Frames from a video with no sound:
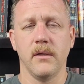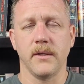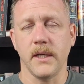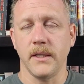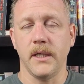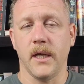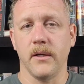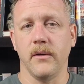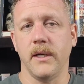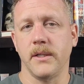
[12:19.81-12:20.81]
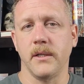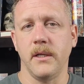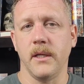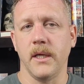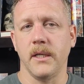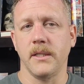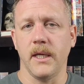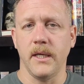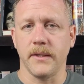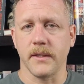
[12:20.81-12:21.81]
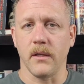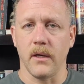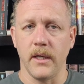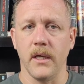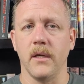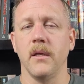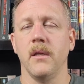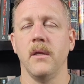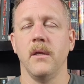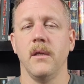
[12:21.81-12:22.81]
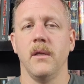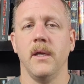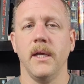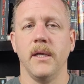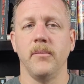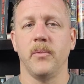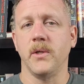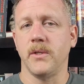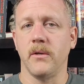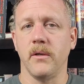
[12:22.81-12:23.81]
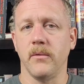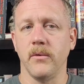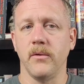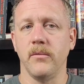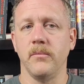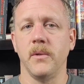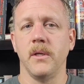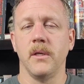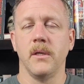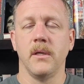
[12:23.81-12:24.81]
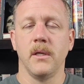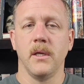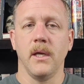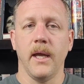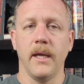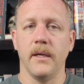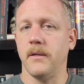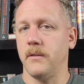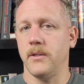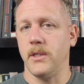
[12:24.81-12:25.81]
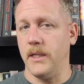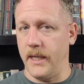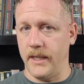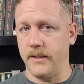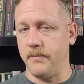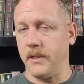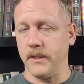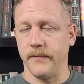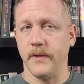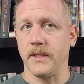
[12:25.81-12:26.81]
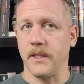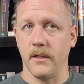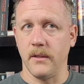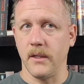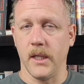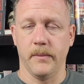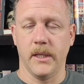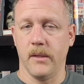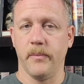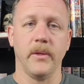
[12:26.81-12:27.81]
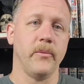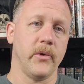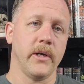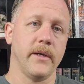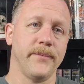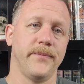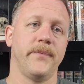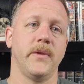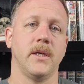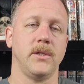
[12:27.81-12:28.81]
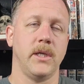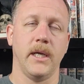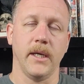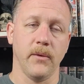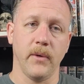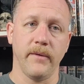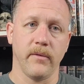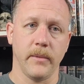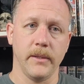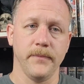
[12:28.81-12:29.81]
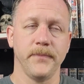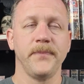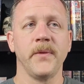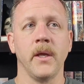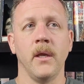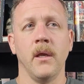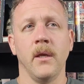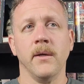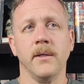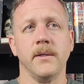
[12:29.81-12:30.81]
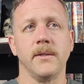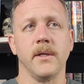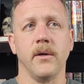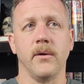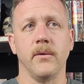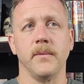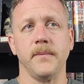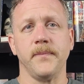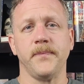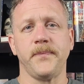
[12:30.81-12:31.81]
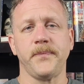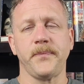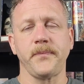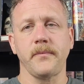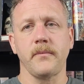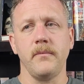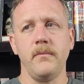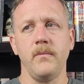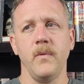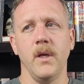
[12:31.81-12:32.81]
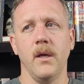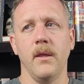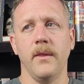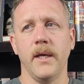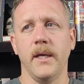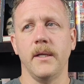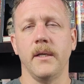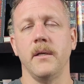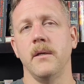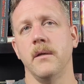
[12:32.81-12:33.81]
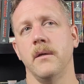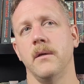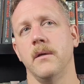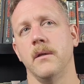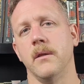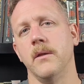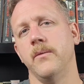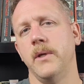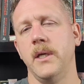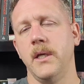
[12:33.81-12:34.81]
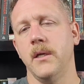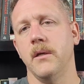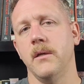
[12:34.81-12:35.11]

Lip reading: Santiago actually like takes Claudia and puts her in a room, and she dies because of the sun coming up in the morning because she can't get away from it. So then Louis